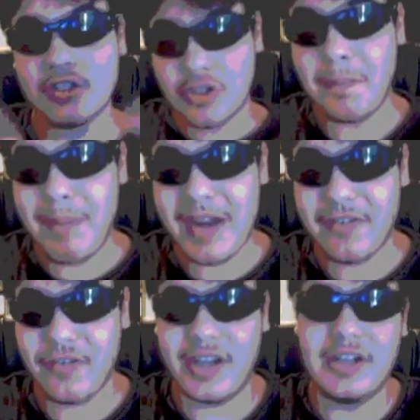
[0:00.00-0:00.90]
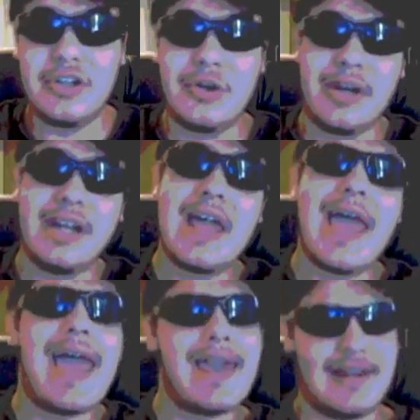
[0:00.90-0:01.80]
So you better freaking do it.
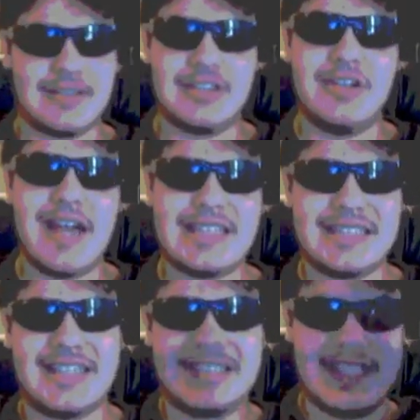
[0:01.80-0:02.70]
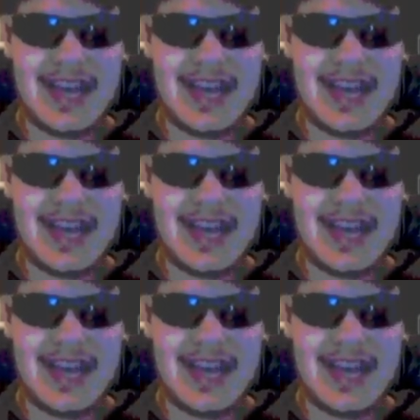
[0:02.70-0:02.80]
And I'll see you guys next